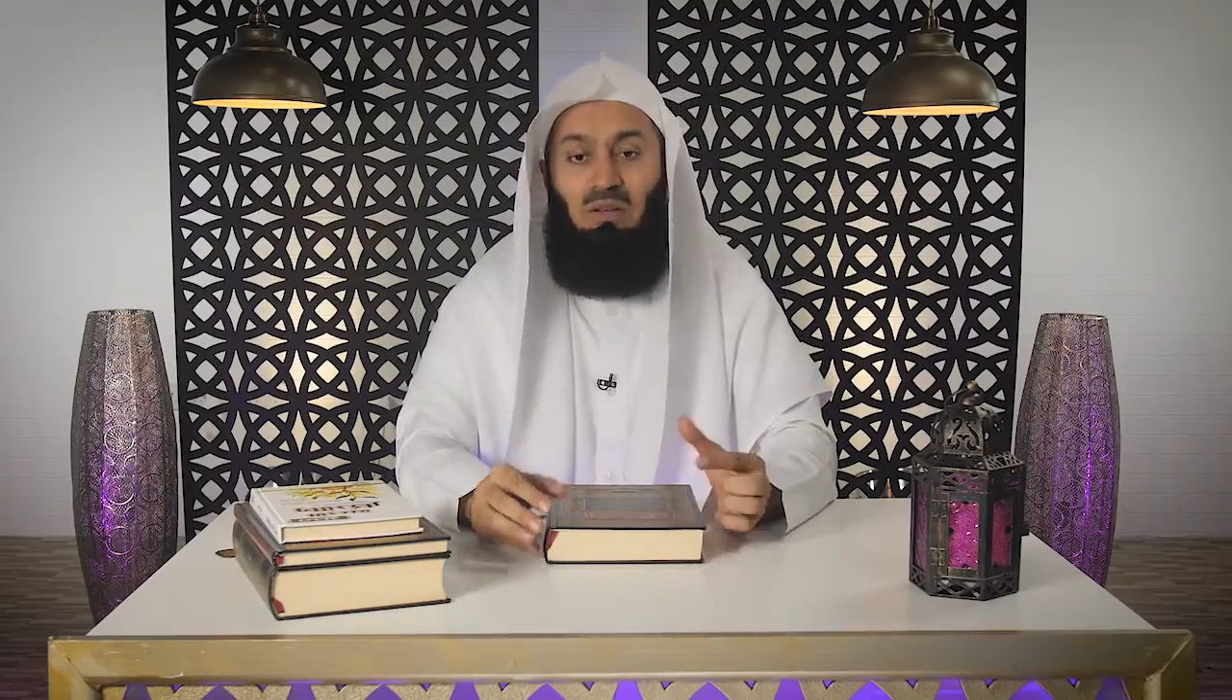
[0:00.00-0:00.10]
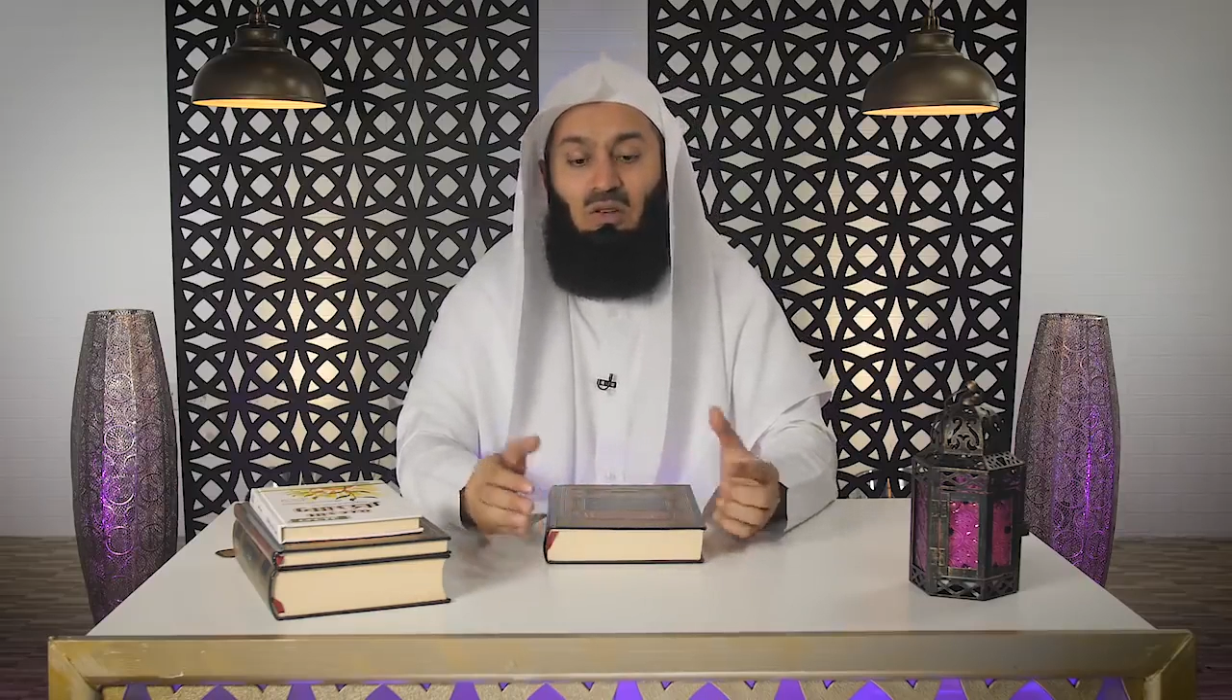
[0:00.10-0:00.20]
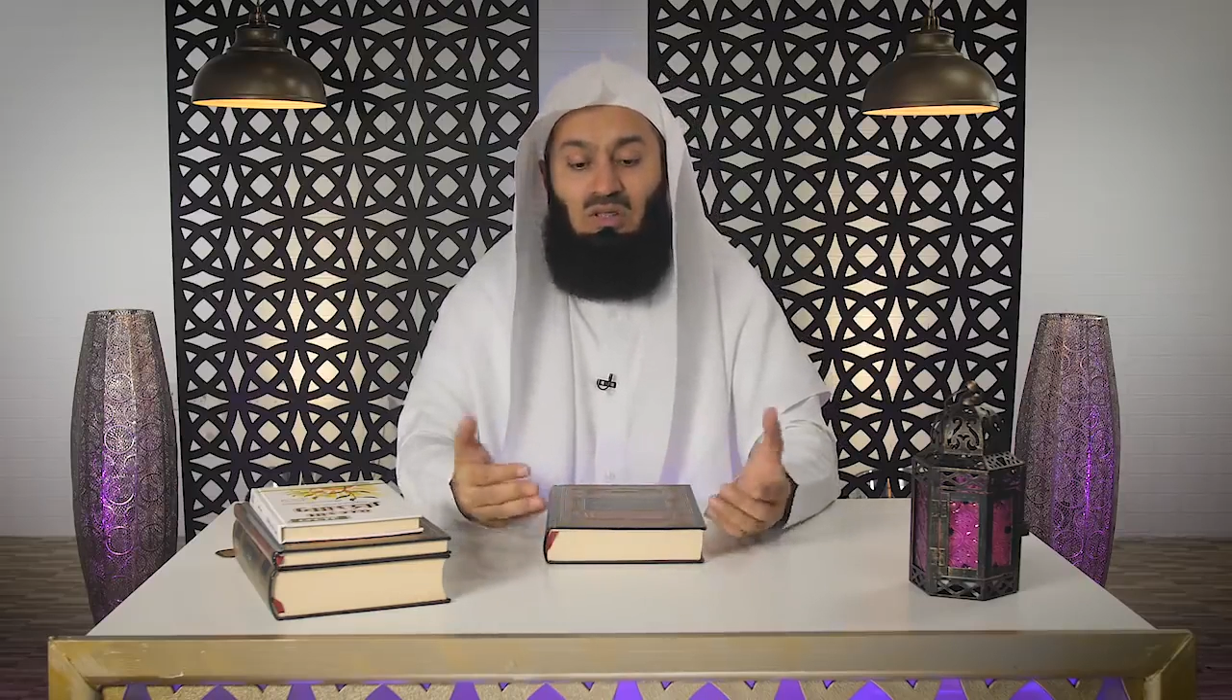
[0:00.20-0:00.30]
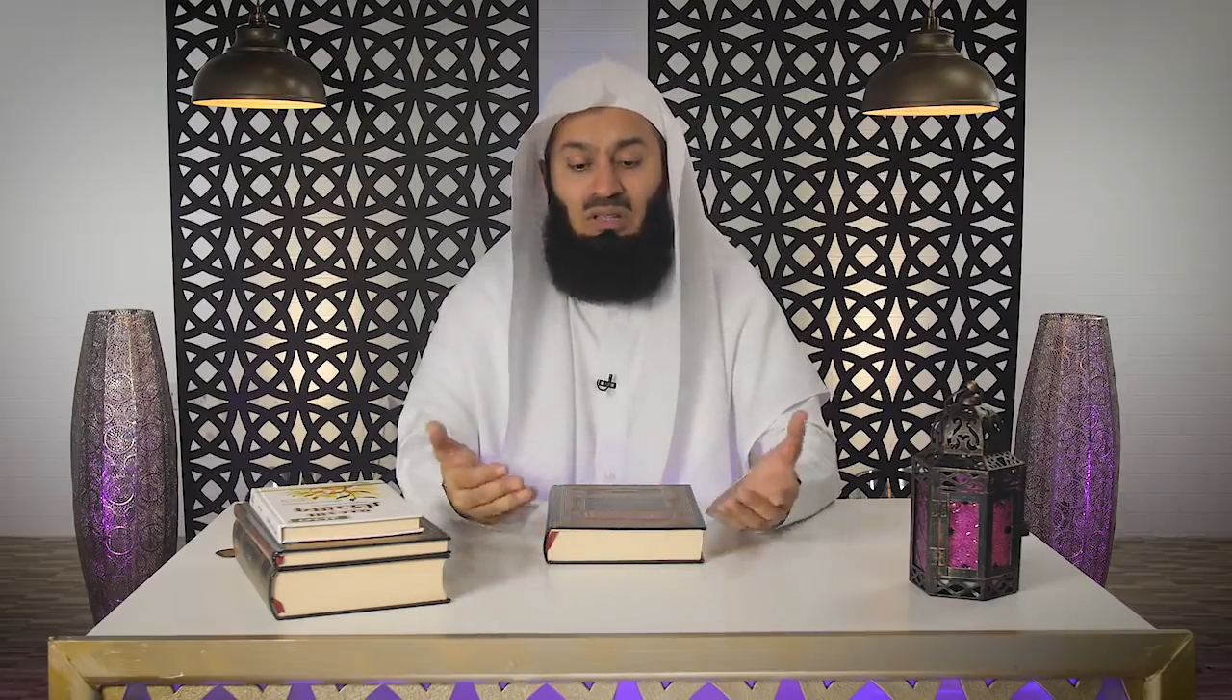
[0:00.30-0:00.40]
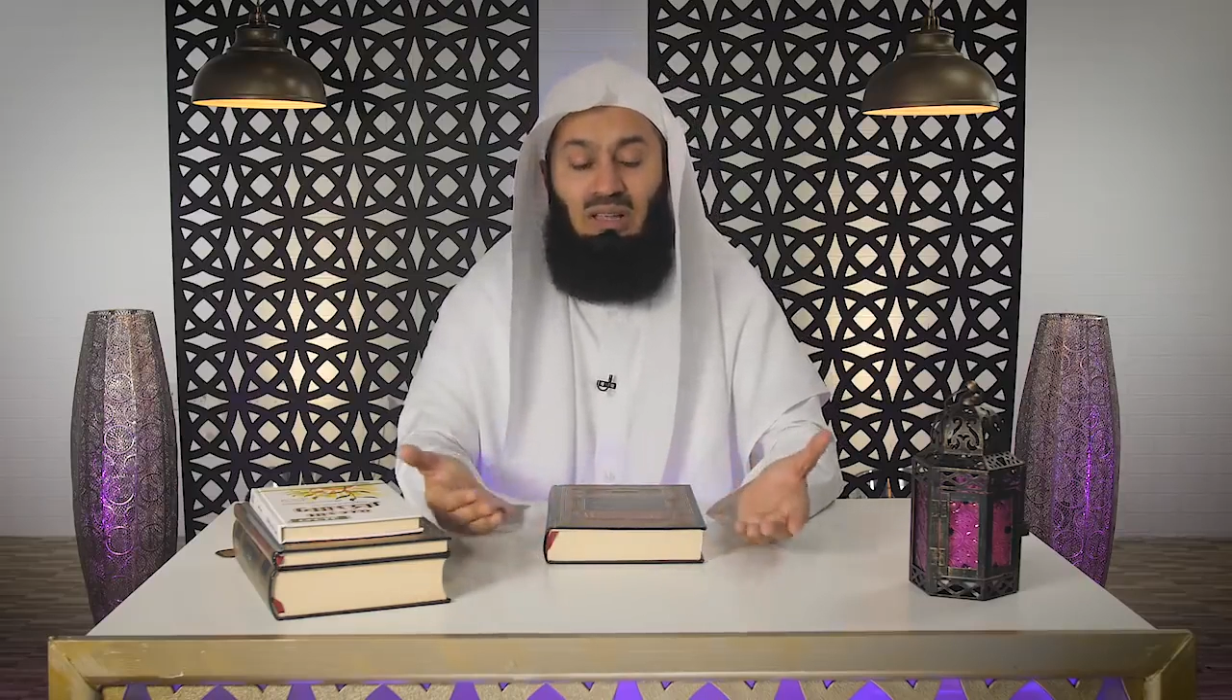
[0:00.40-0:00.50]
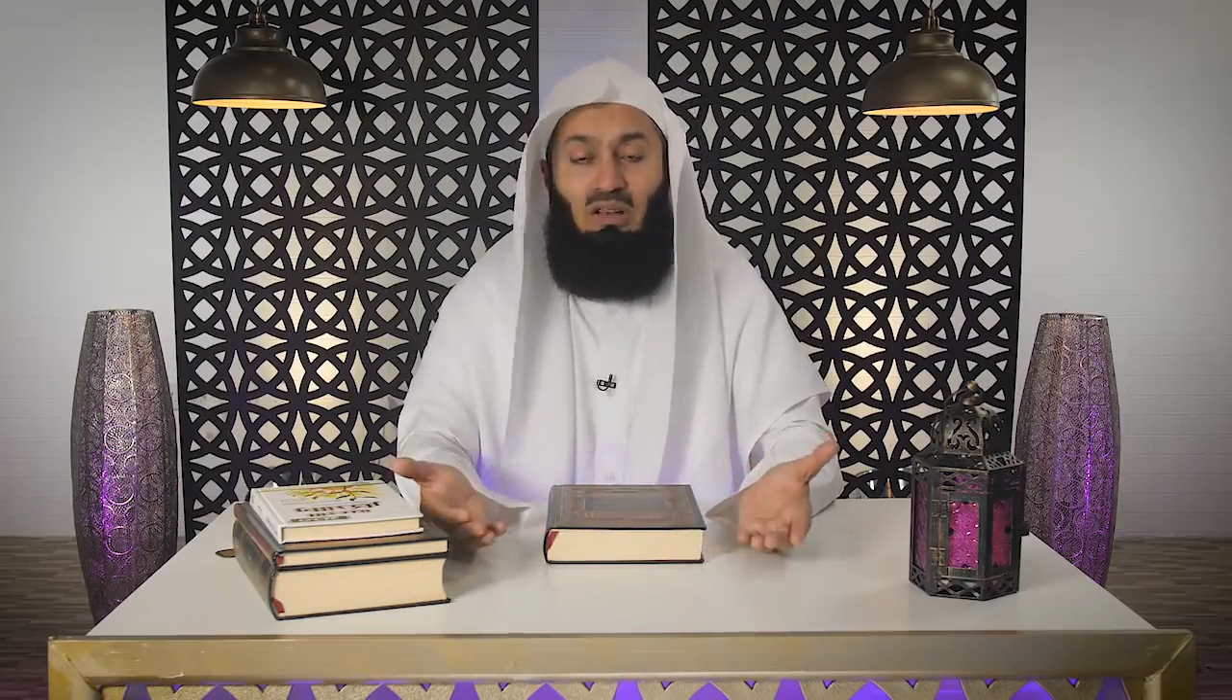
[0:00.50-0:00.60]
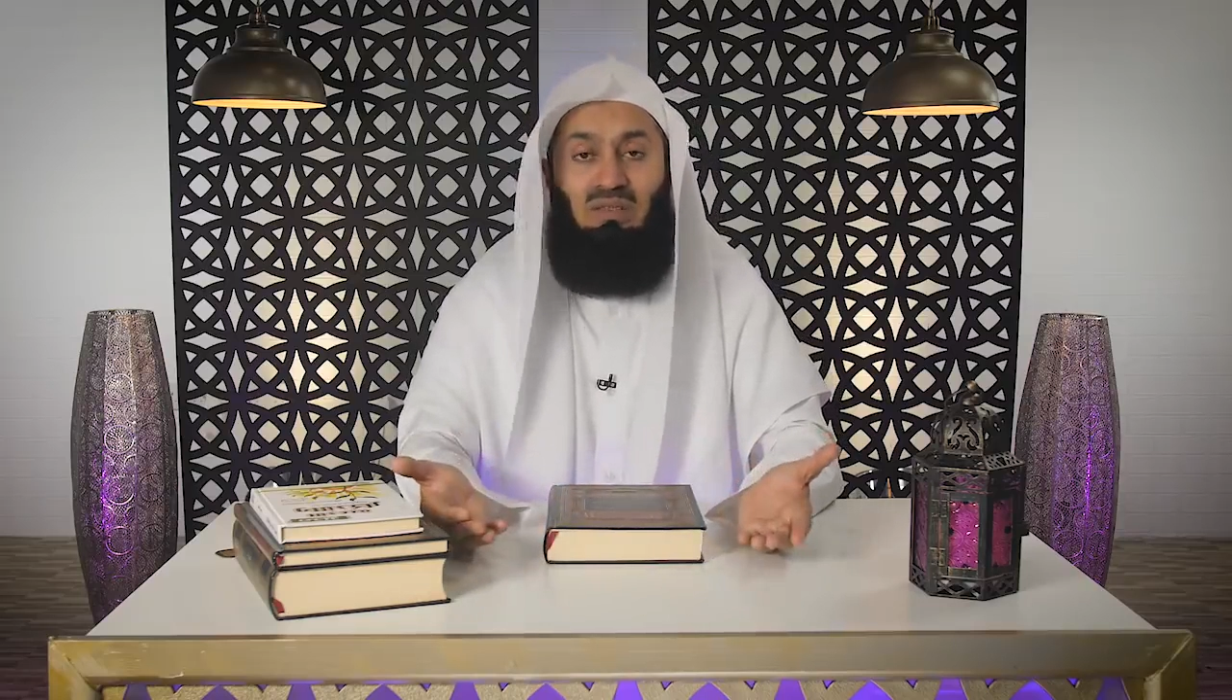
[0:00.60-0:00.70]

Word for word: because the day